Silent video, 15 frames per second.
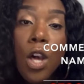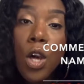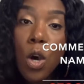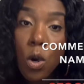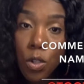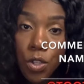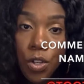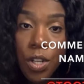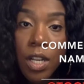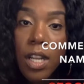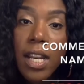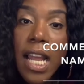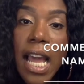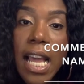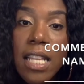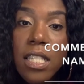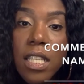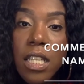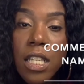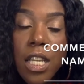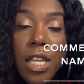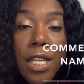Go to their
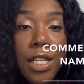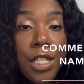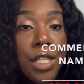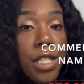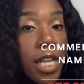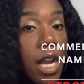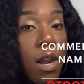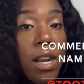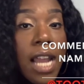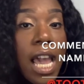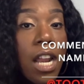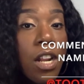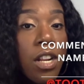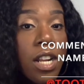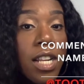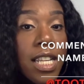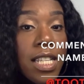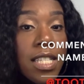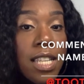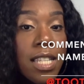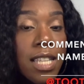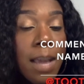closet. Share a lot of their
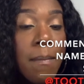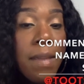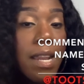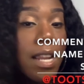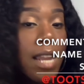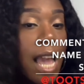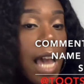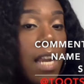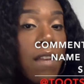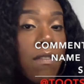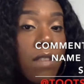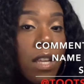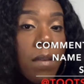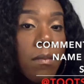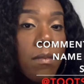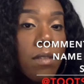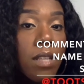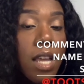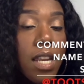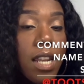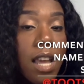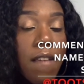listings. I mean, a lot of them.
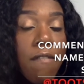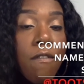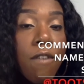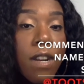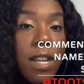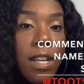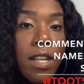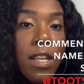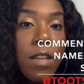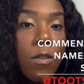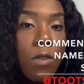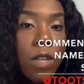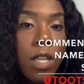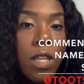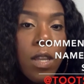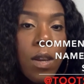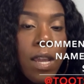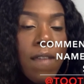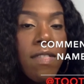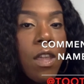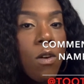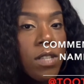Enough for
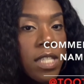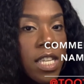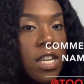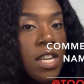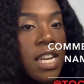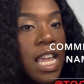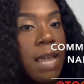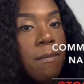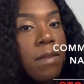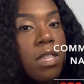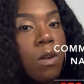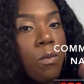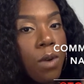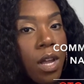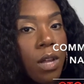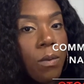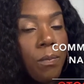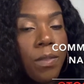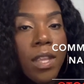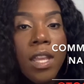if they'll see your name in the rub.